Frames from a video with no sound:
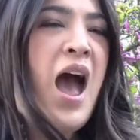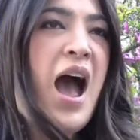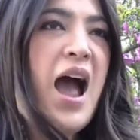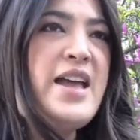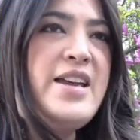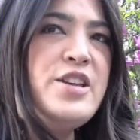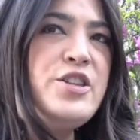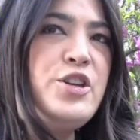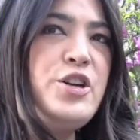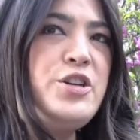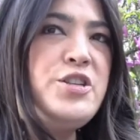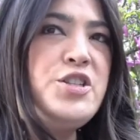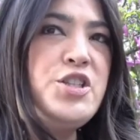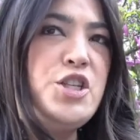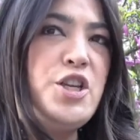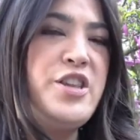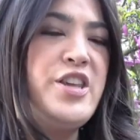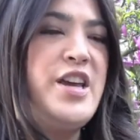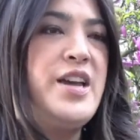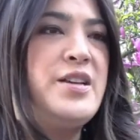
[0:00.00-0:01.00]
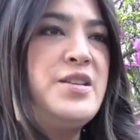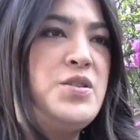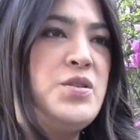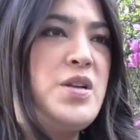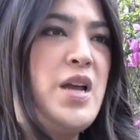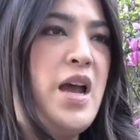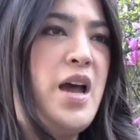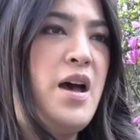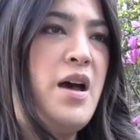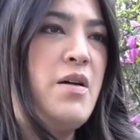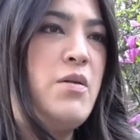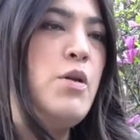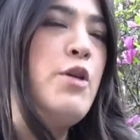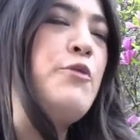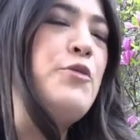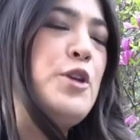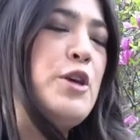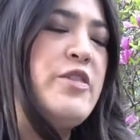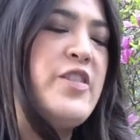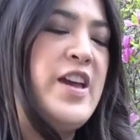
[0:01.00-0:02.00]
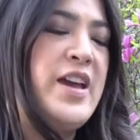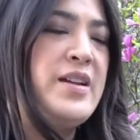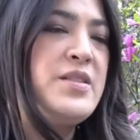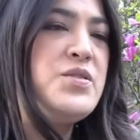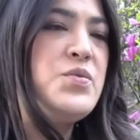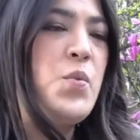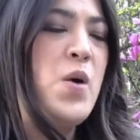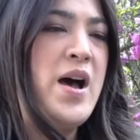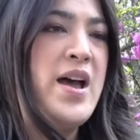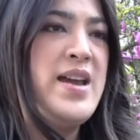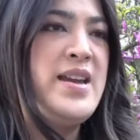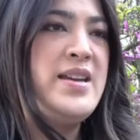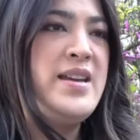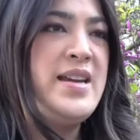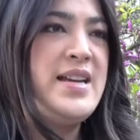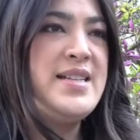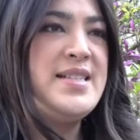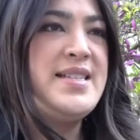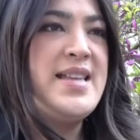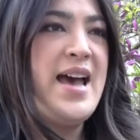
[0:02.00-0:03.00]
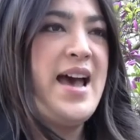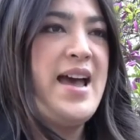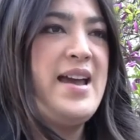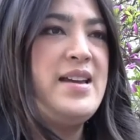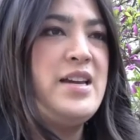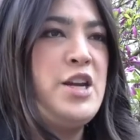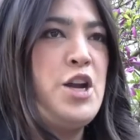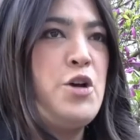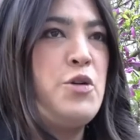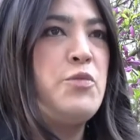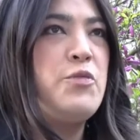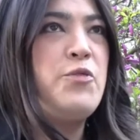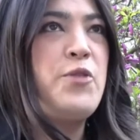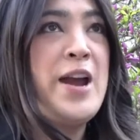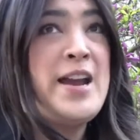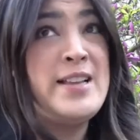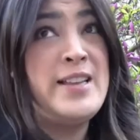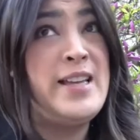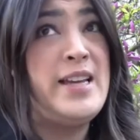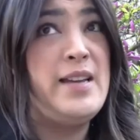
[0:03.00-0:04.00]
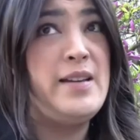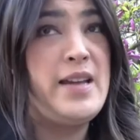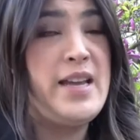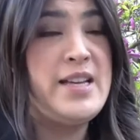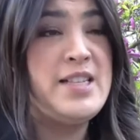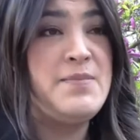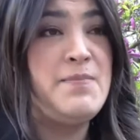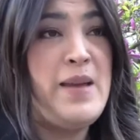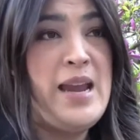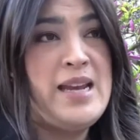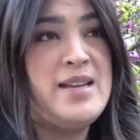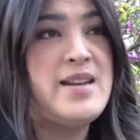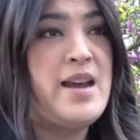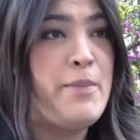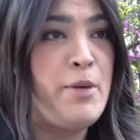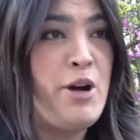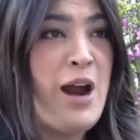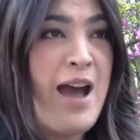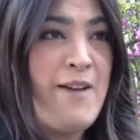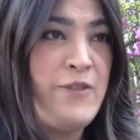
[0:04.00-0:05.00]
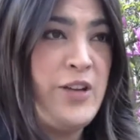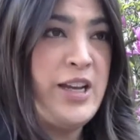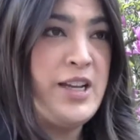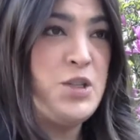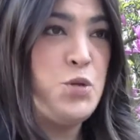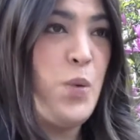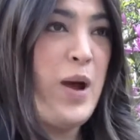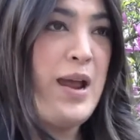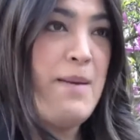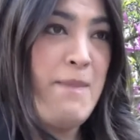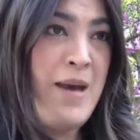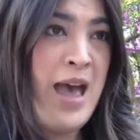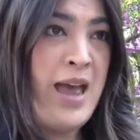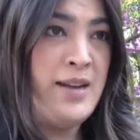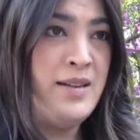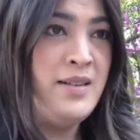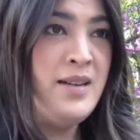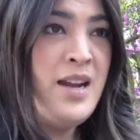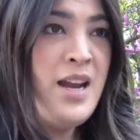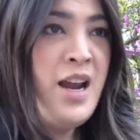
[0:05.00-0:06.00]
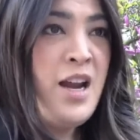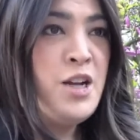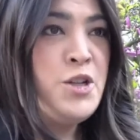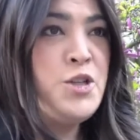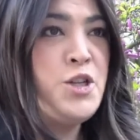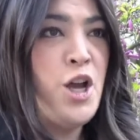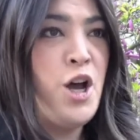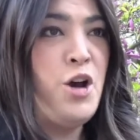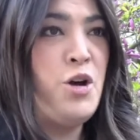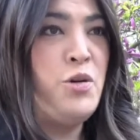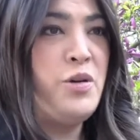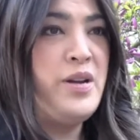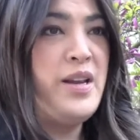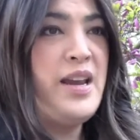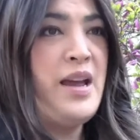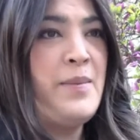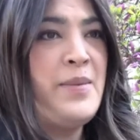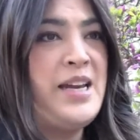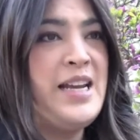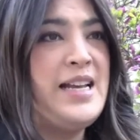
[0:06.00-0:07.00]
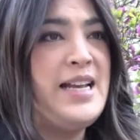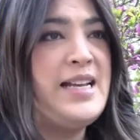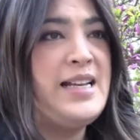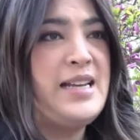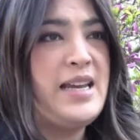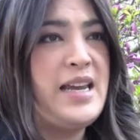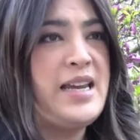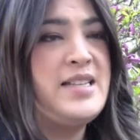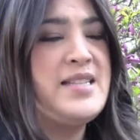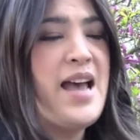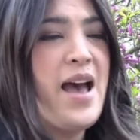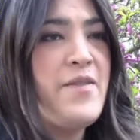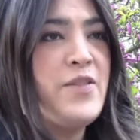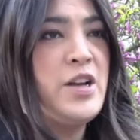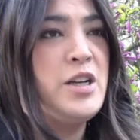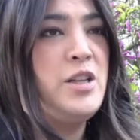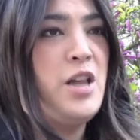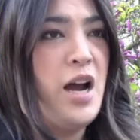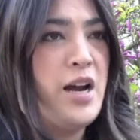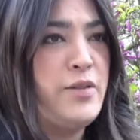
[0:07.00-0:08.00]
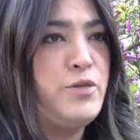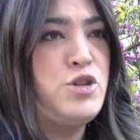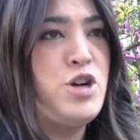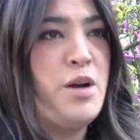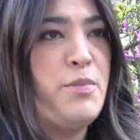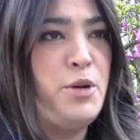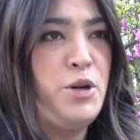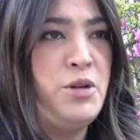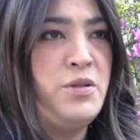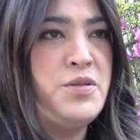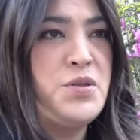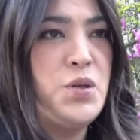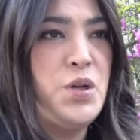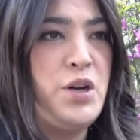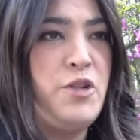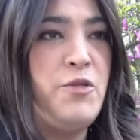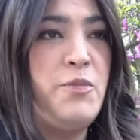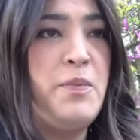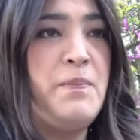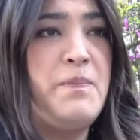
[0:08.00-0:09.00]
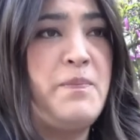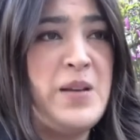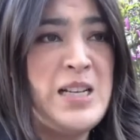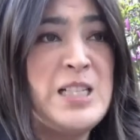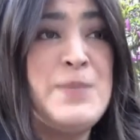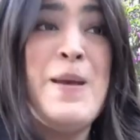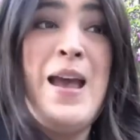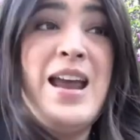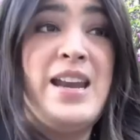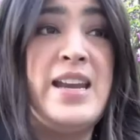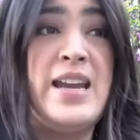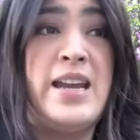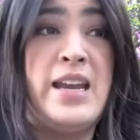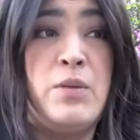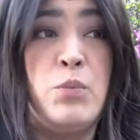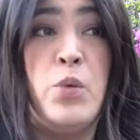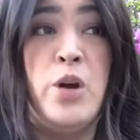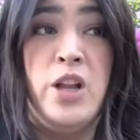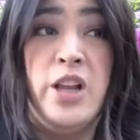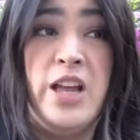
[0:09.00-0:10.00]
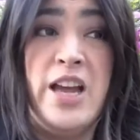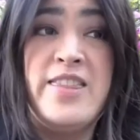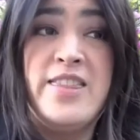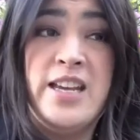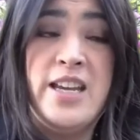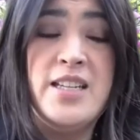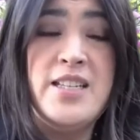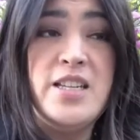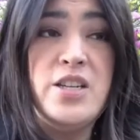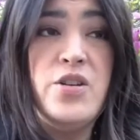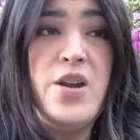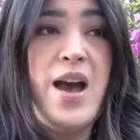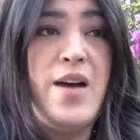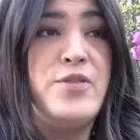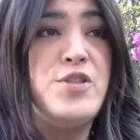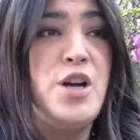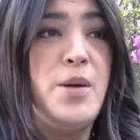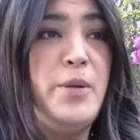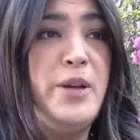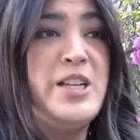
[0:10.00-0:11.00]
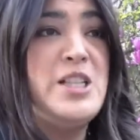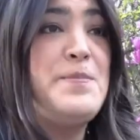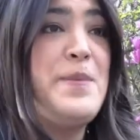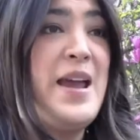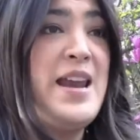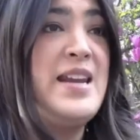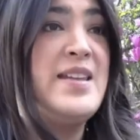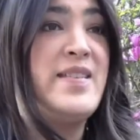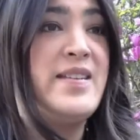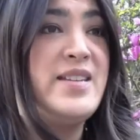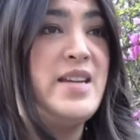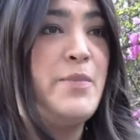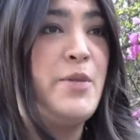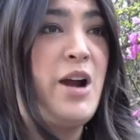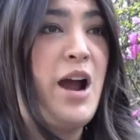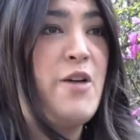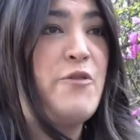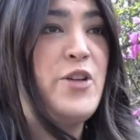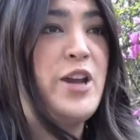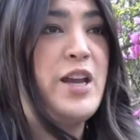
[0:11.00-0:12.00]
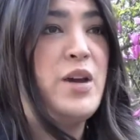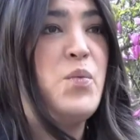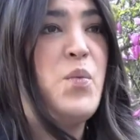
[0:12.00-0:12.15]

I think there's two things, or a few things. One is that, frankly, his main demographic is white men. So, I mean, he's having a lot of trouble sort of expanding and will, I think, continue to have trouble expanding that demographic.